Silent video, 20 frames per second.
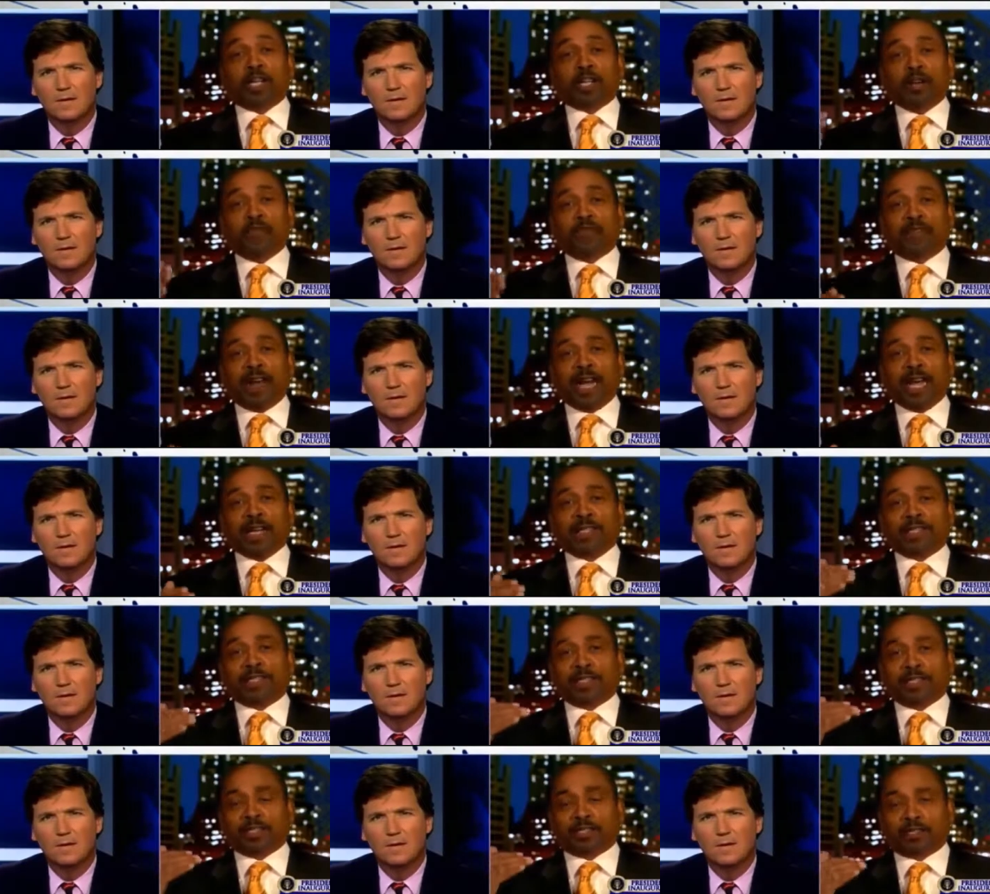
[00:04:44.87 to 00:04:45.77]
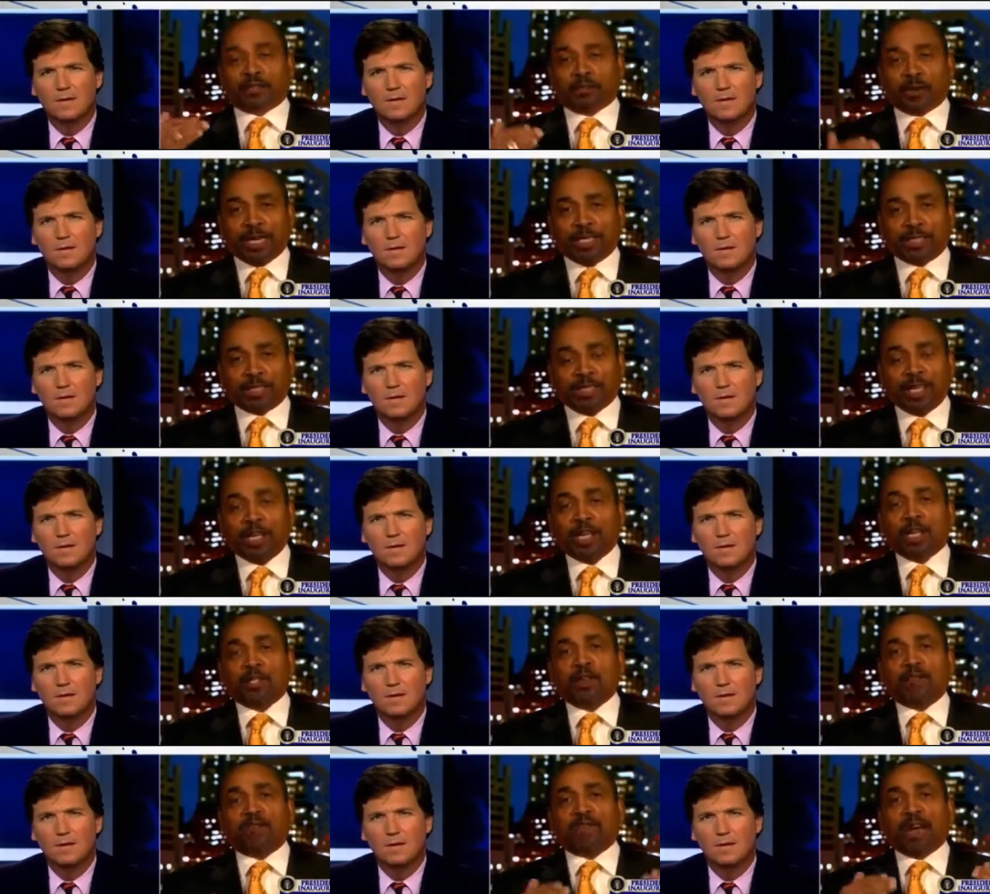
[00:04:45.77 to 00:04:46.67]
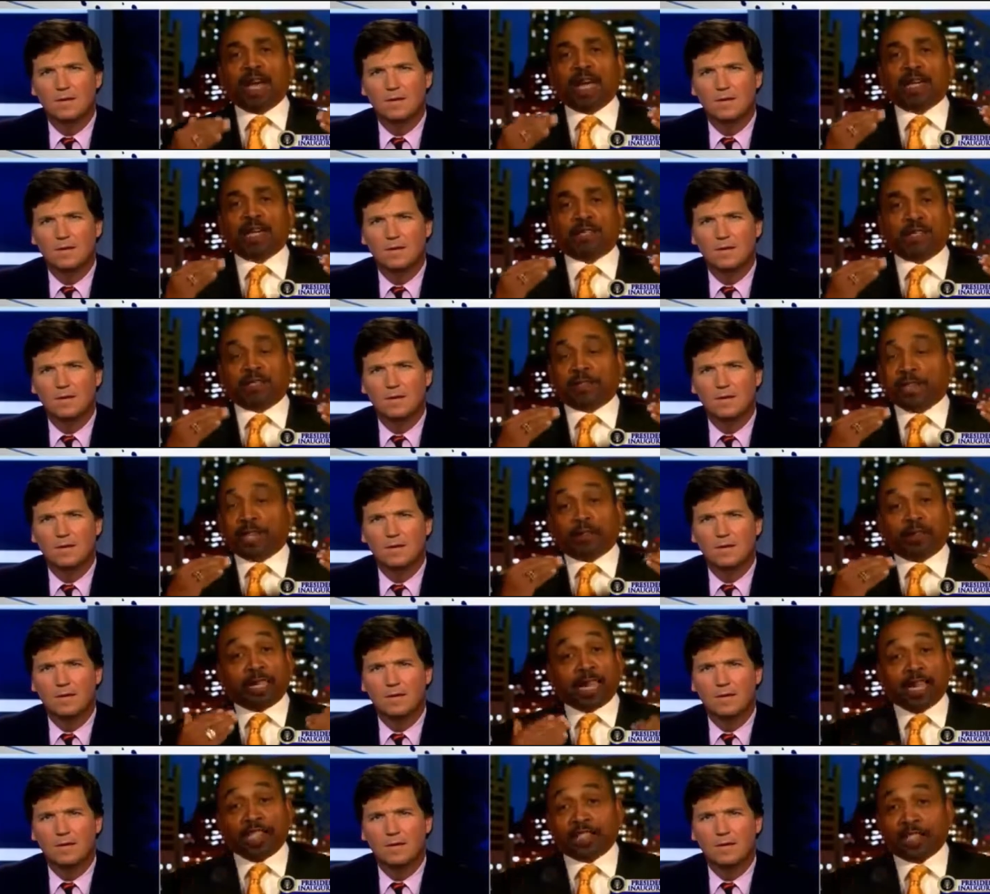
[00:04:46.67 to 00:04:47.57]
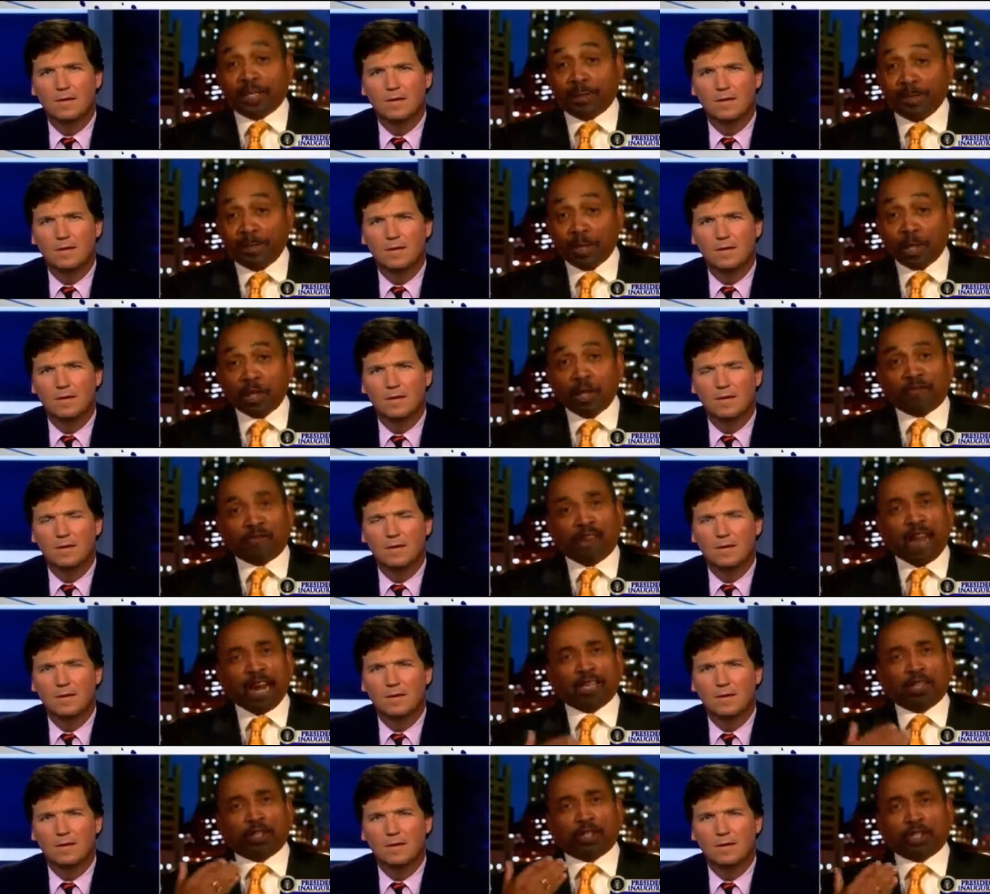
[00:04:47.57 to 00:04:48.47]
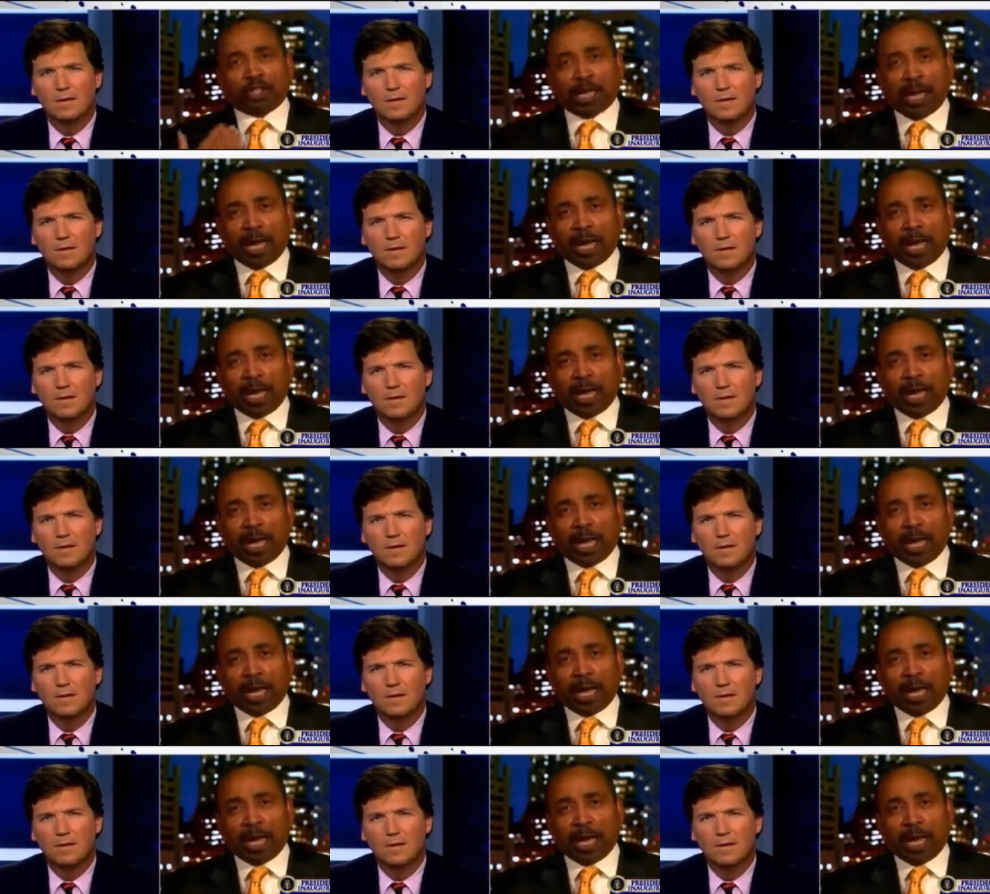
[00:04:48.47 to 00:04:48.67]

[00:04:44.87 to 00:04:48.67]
Speaker 1: You find disgrace, you find degradation, you find no